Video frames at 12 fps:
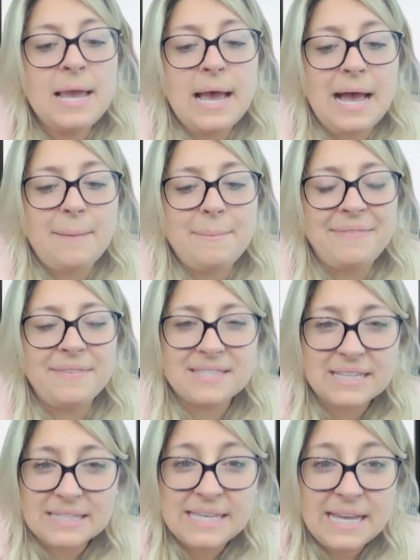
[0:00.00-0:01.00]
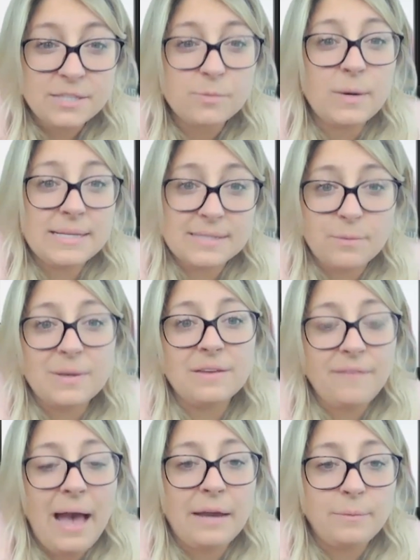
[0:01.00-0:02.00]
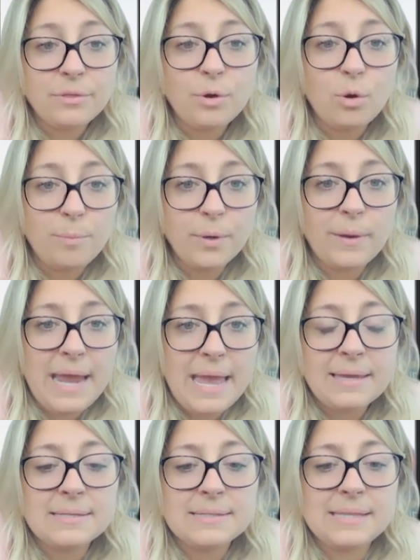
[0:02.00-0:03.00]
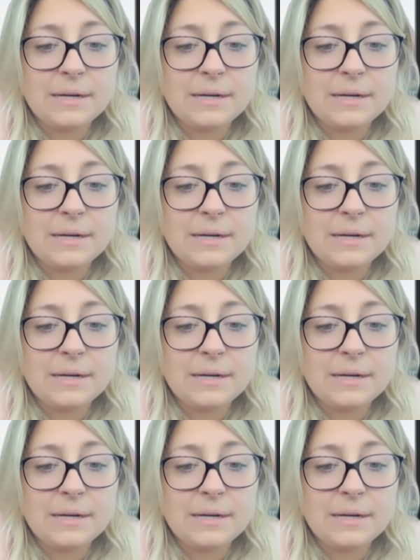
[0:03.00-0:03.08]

and the success rates that we have had with opioid agonist